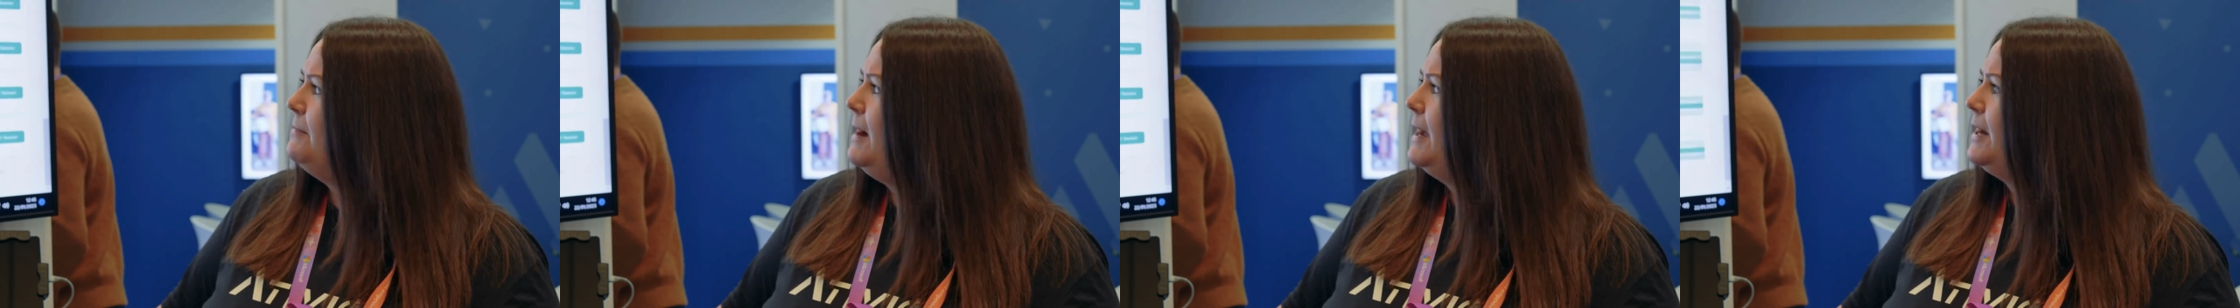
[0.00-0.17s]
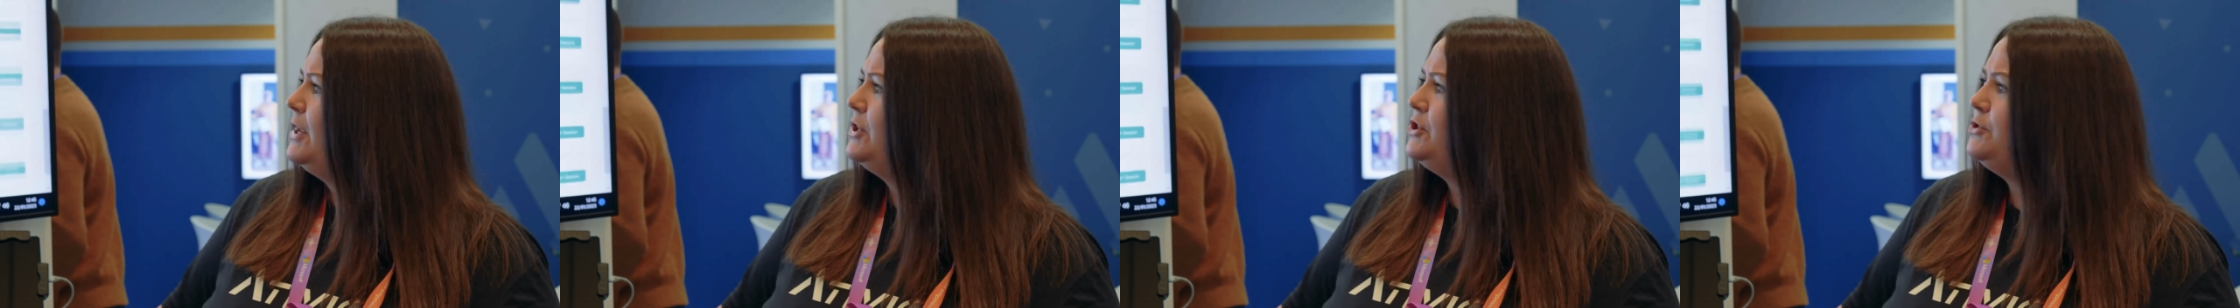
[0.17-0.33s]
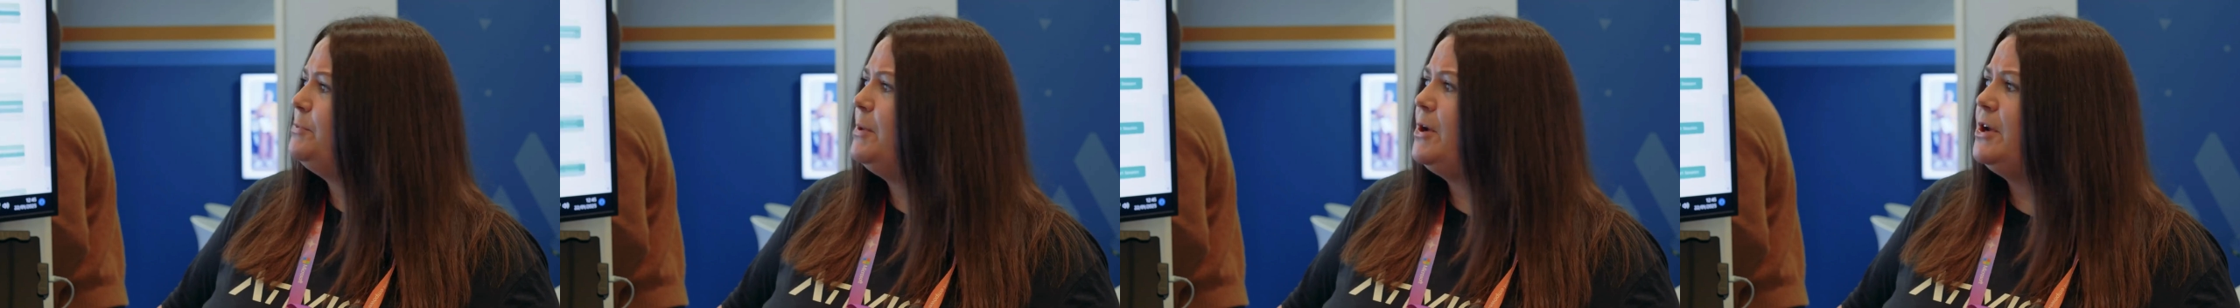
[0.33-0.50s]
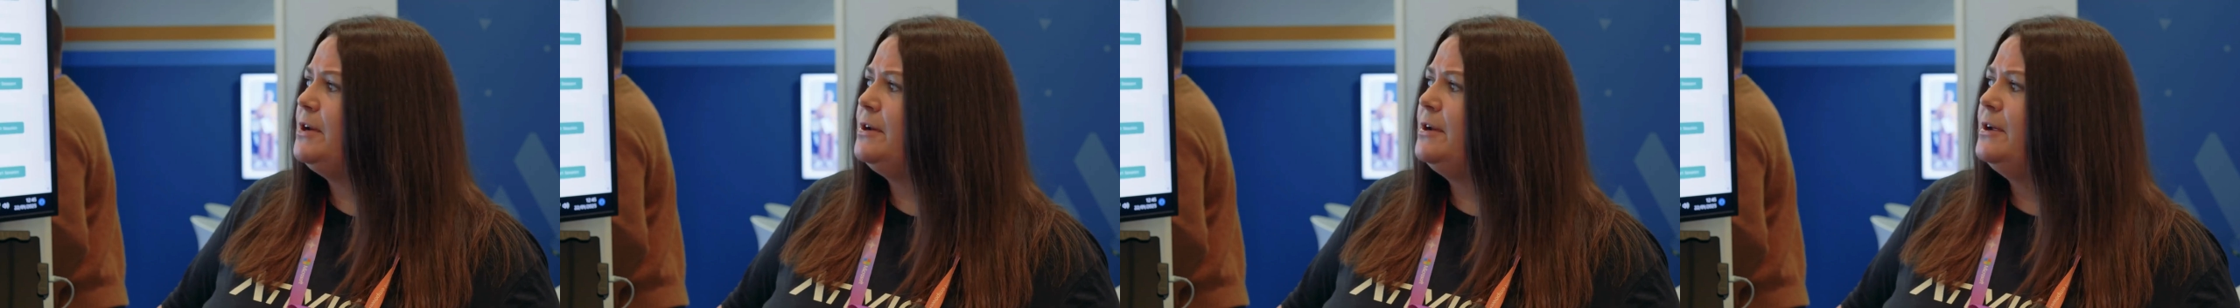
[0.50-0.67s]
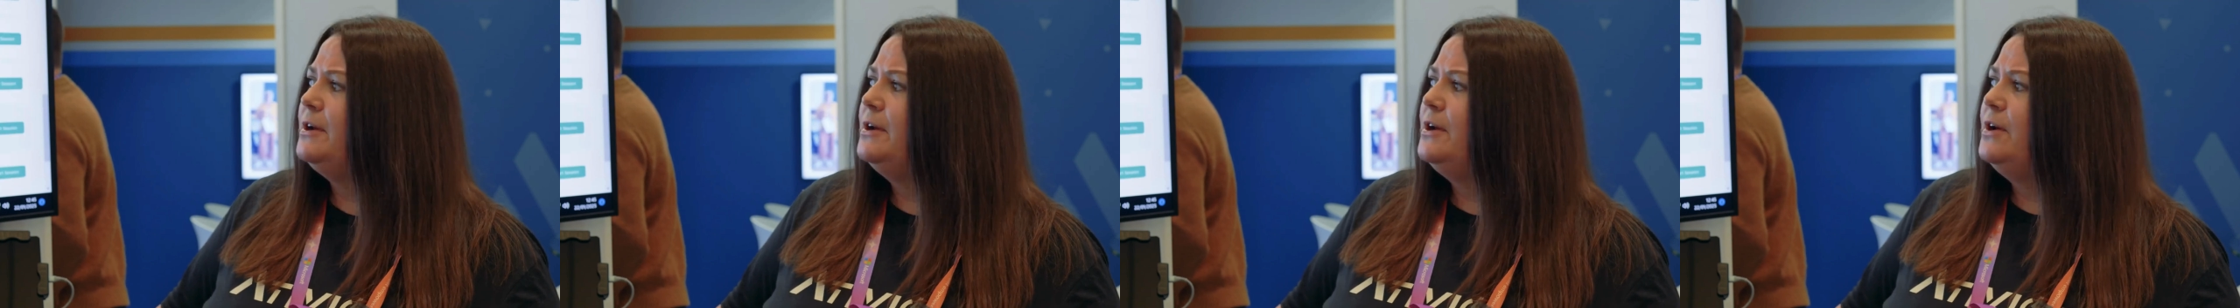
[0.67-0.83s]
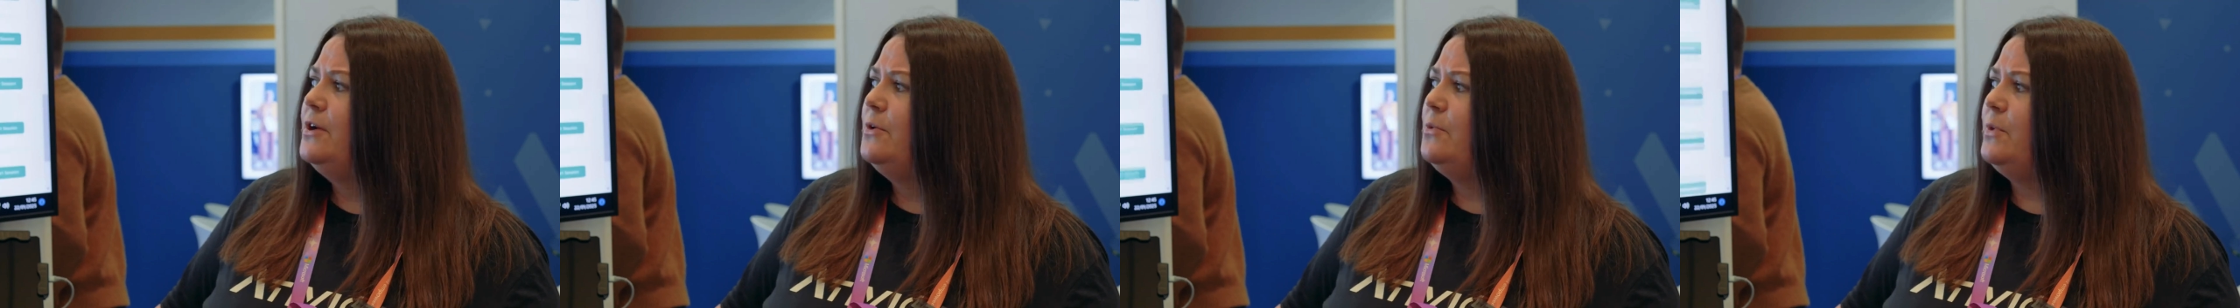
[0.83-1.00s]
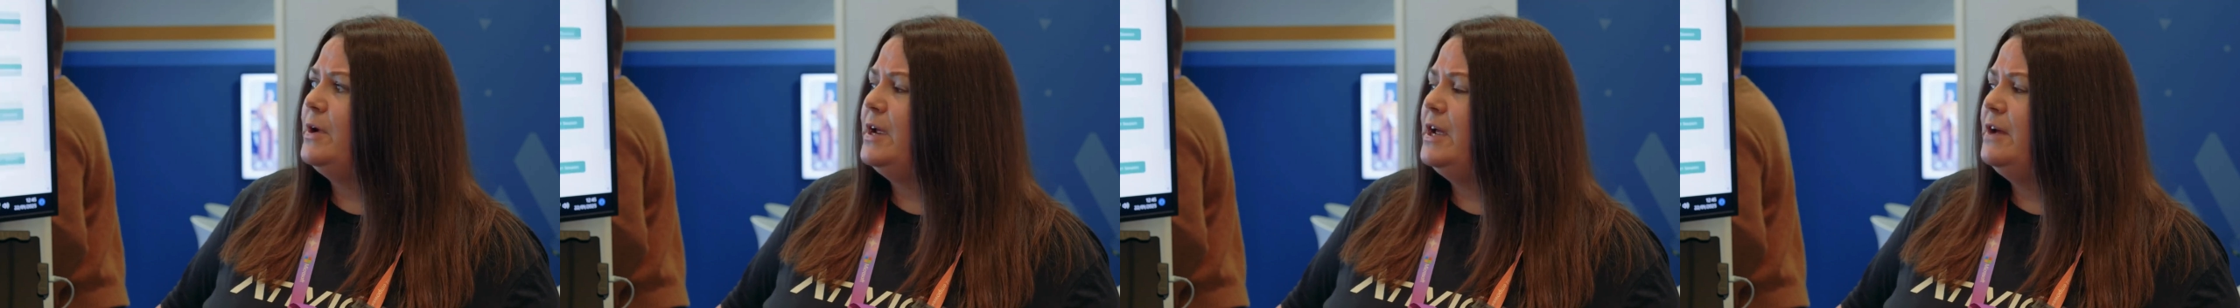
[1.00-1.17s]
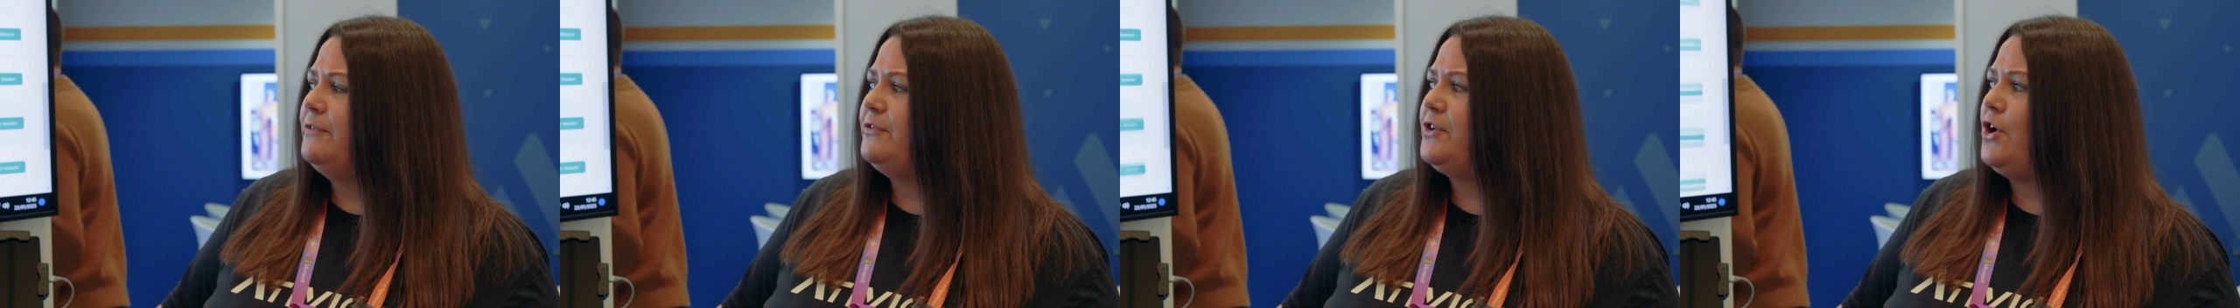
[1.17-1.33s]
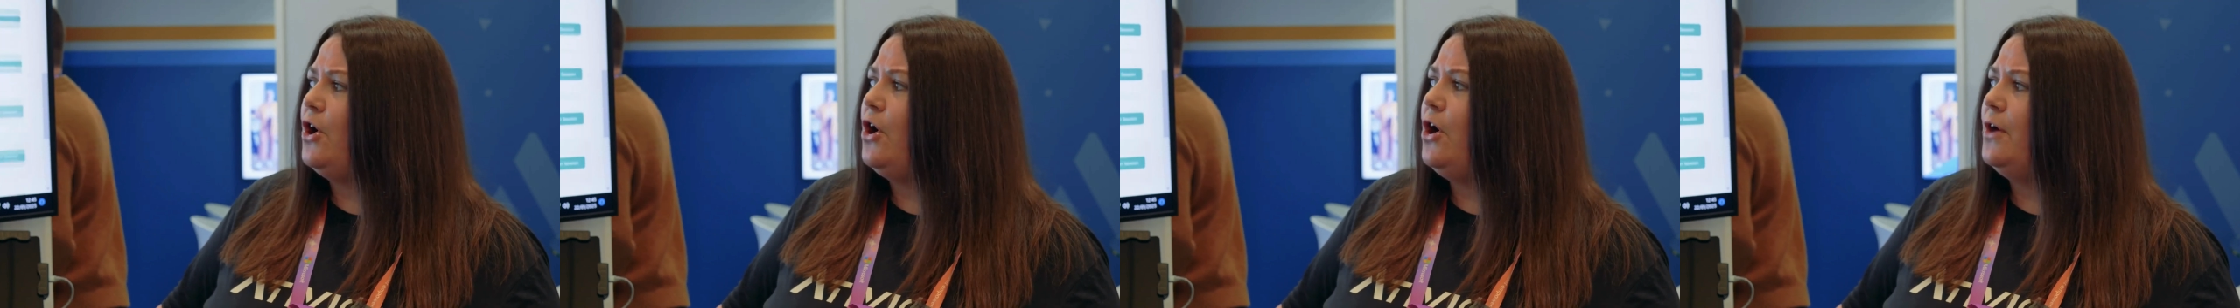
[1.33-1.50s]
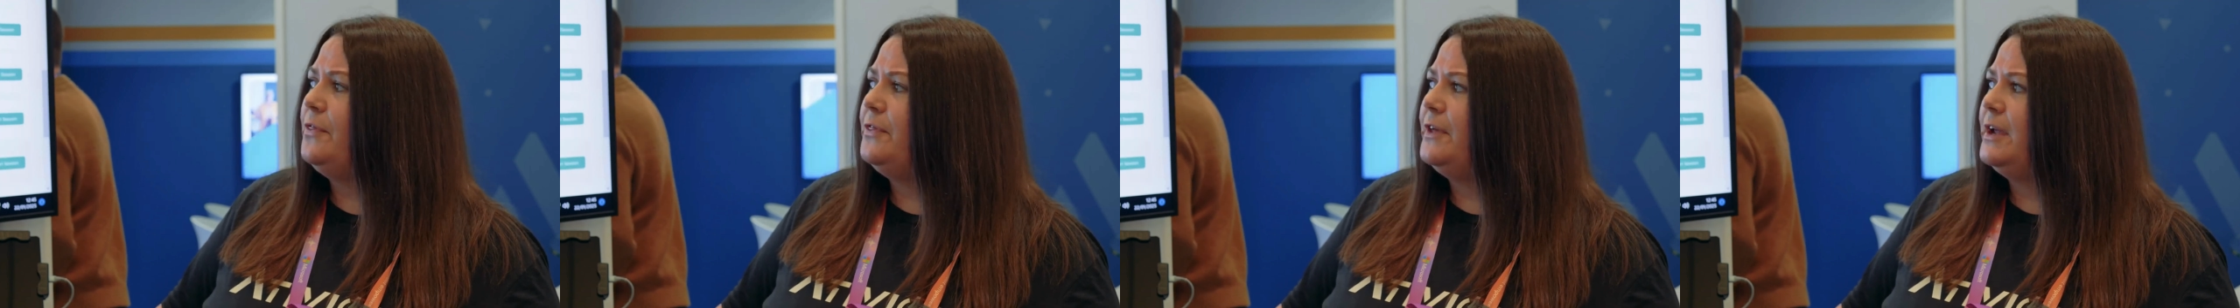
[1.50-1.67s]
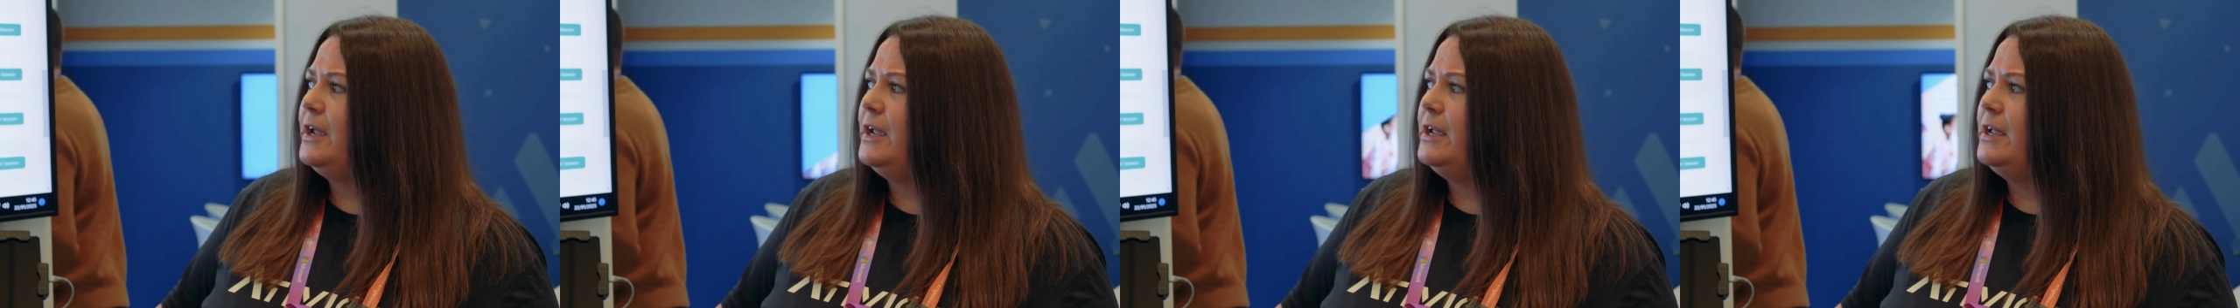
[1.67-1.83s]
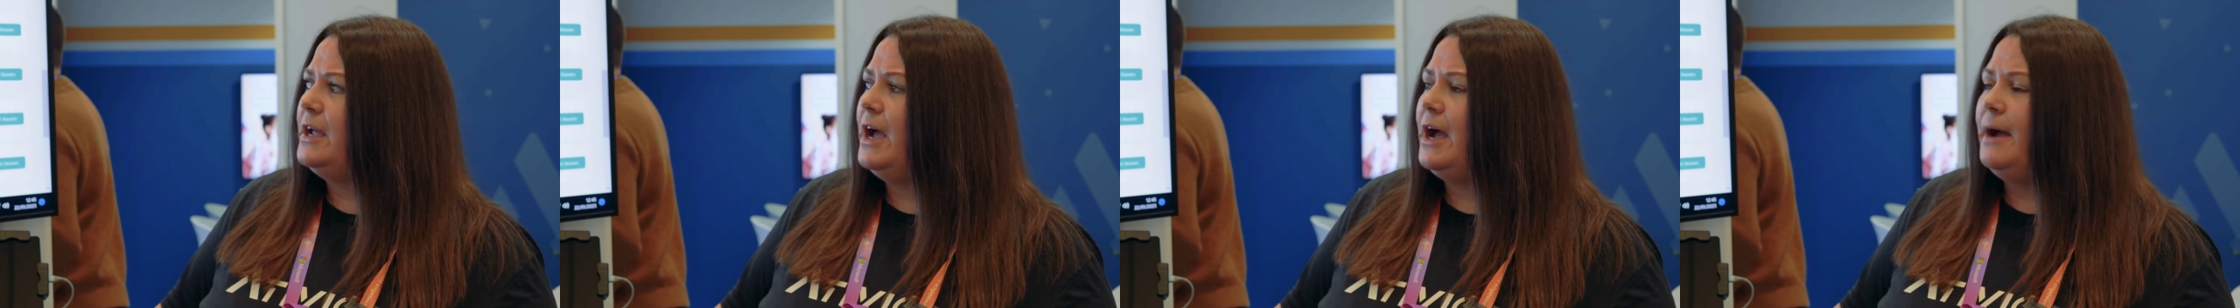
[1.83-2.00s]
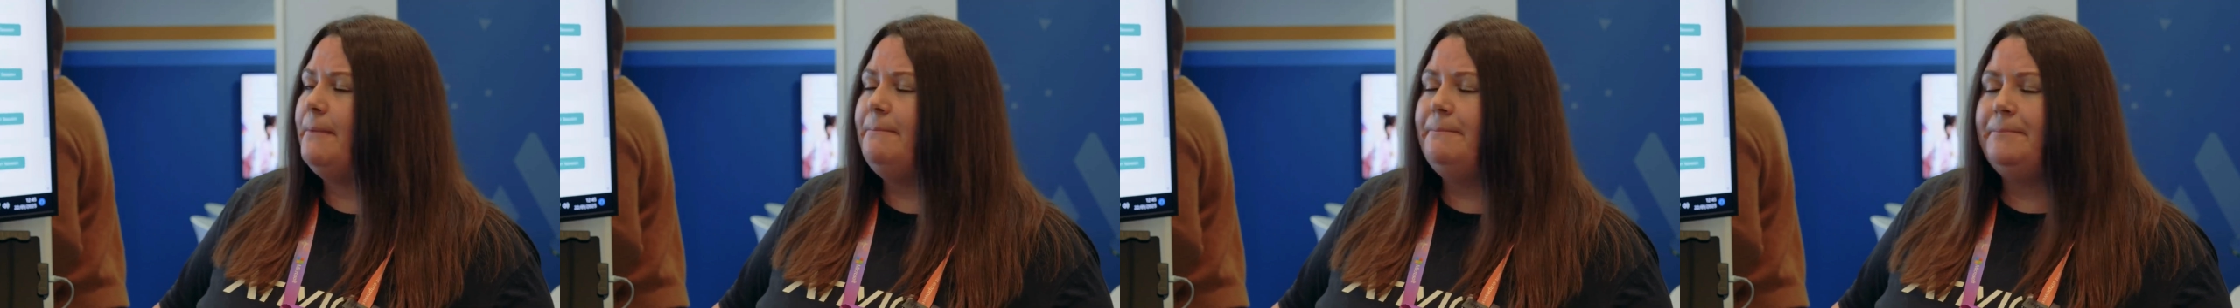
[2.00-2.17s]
management, we have got the